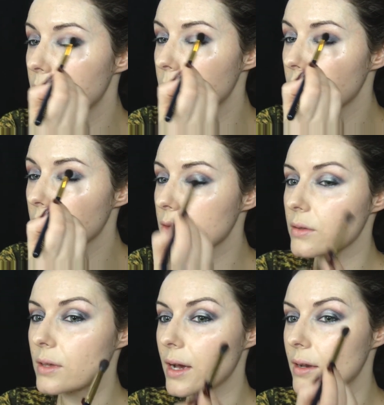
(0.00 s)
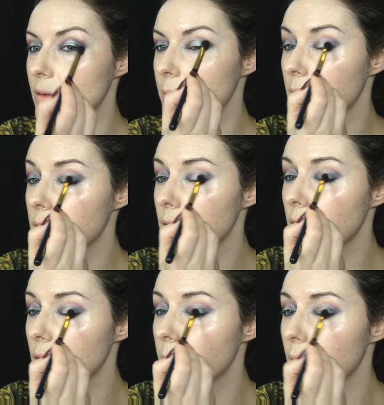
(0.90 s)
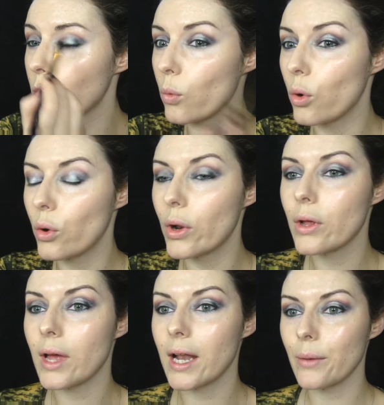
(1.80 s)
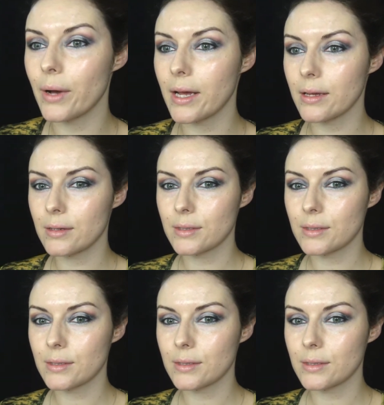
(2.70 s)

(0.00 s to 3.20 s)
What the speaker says: because it's kind of supposed to look a bit worn anyway.